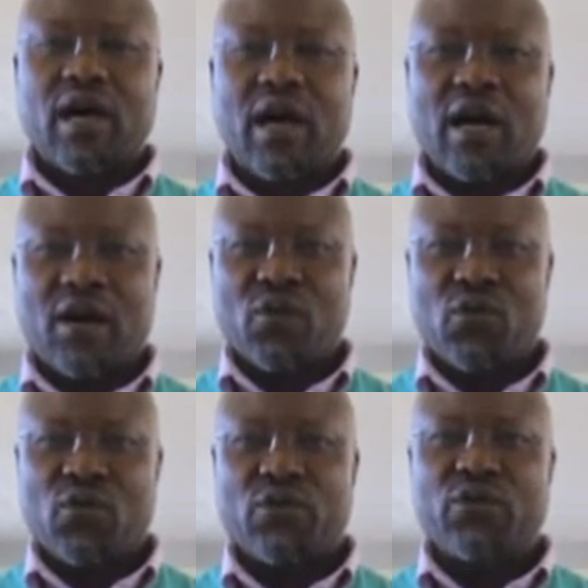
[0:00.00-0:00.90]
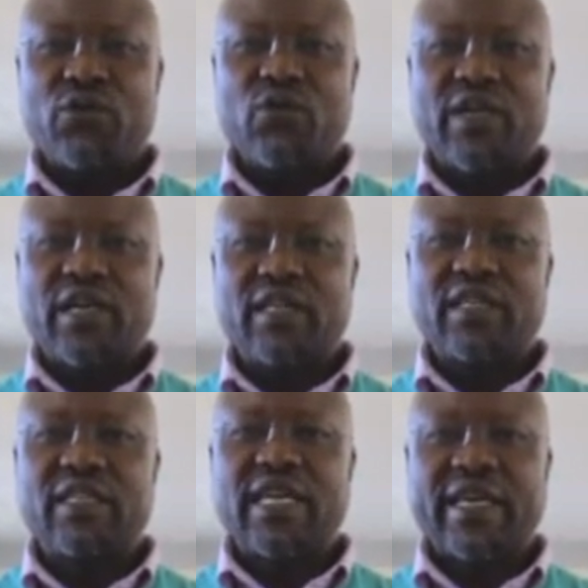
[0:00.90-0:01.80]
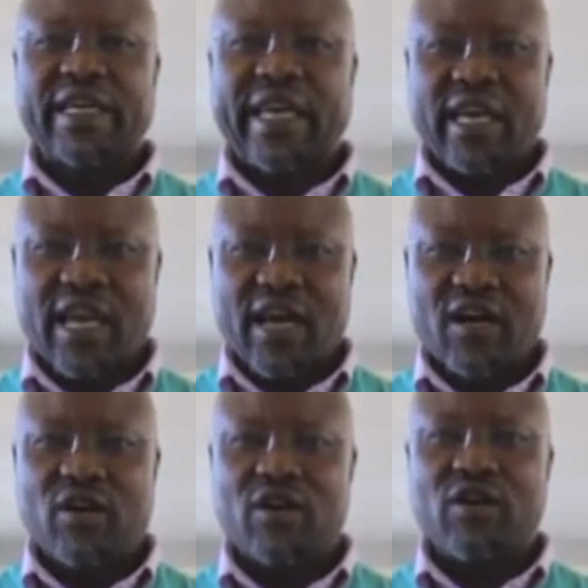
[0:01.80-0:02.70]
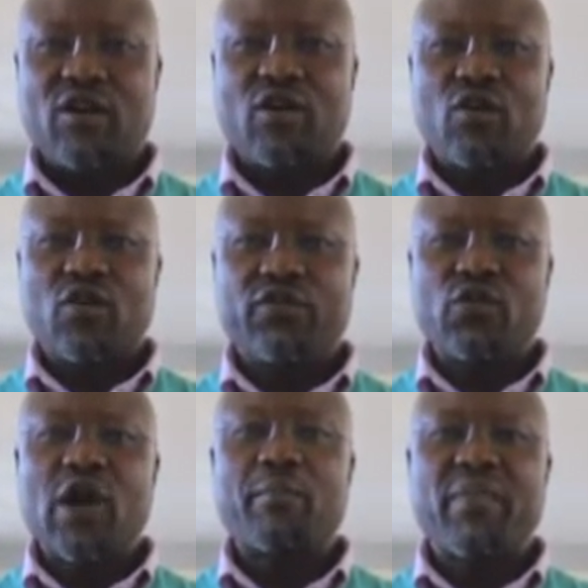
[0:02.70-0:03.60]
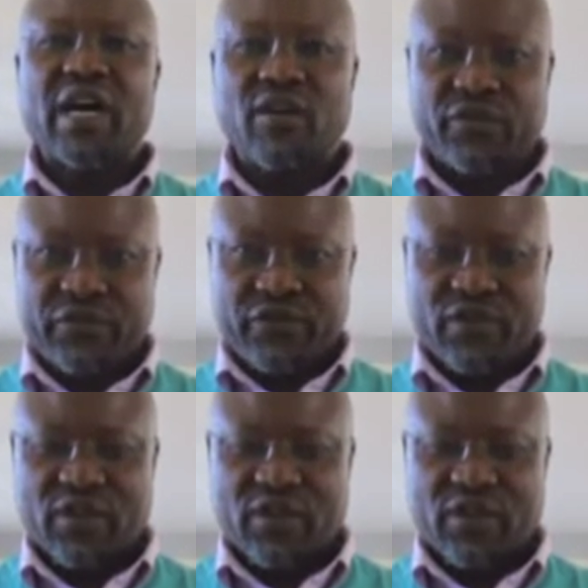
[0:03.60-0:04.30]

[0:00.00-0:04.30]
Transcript: how you can take care of your mouth.